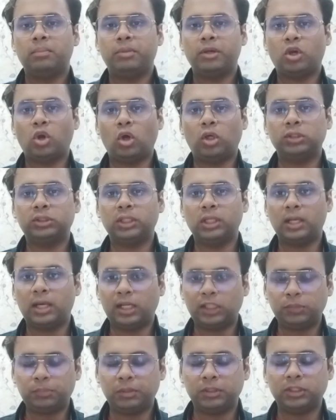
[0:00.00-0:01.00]
because the
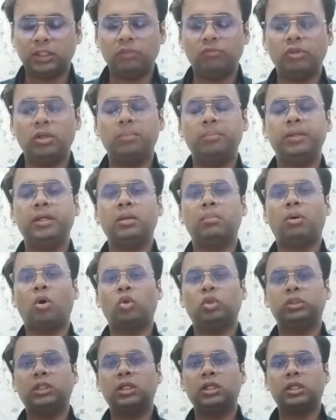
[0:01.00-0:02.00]
last puzzle will be
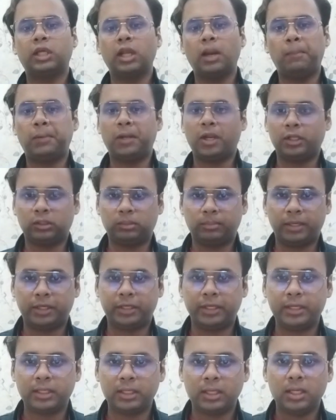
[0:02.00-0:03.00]
about the
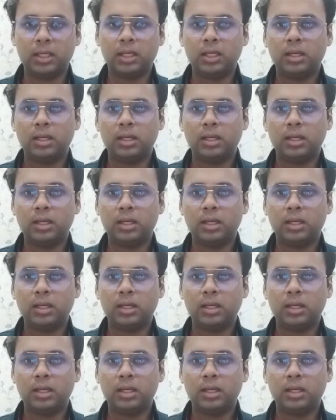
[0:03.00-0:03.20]
cryptarithmetic